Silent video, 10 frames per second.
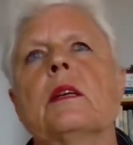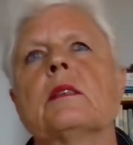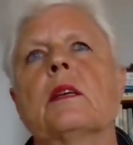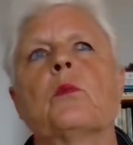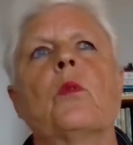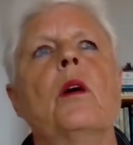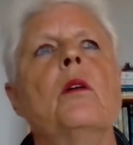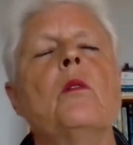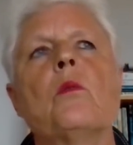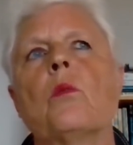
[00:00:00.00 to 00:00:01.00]
He said,
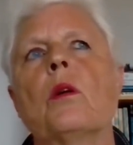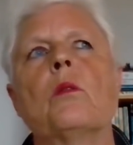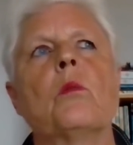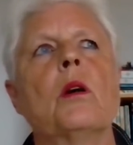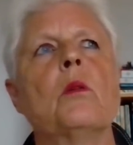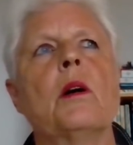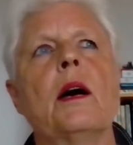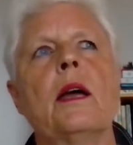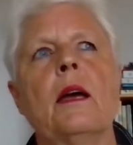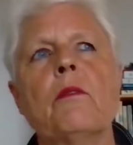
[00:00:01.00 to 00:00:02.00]
whoa,
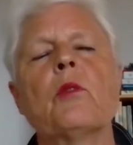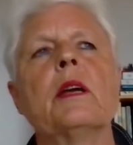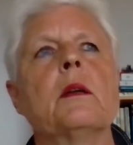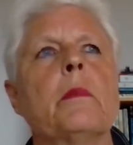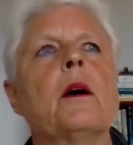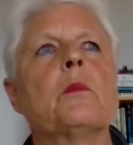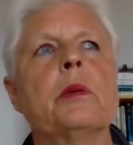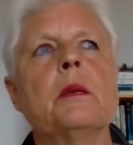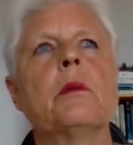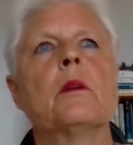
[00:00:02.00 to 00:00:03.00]
I have read
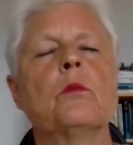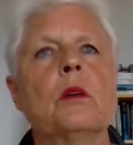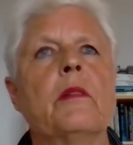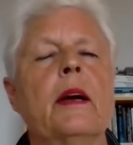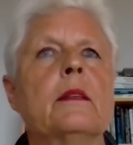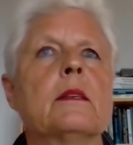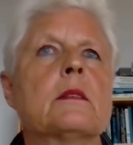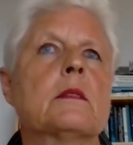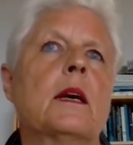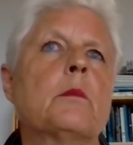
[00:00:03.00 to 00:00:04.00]
about people who have had
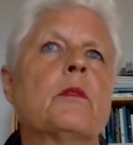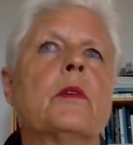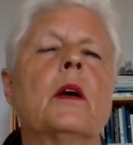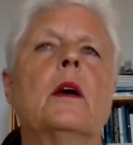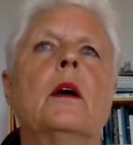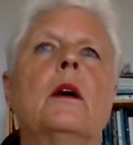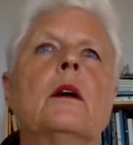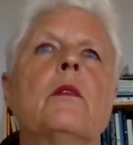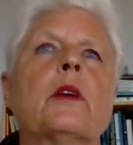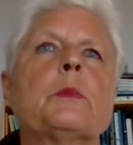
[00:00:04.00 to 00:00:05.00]
this type of
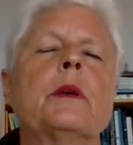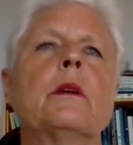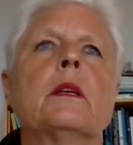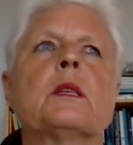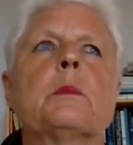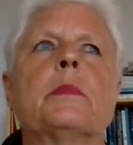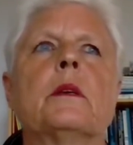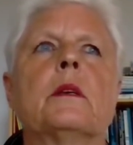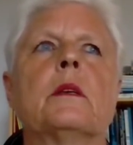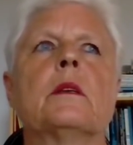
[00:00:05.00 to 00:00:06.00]
experience,
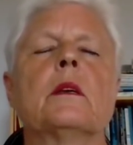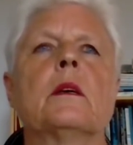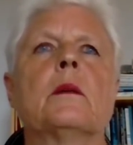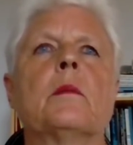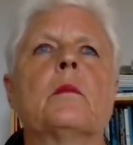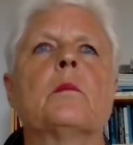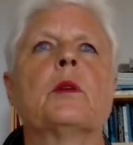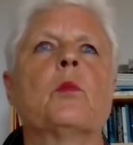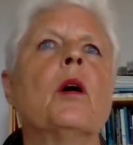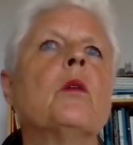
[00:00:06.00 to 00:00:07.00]
but
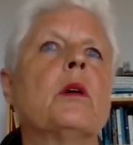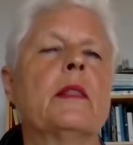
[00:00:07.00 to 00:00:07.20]
whoa.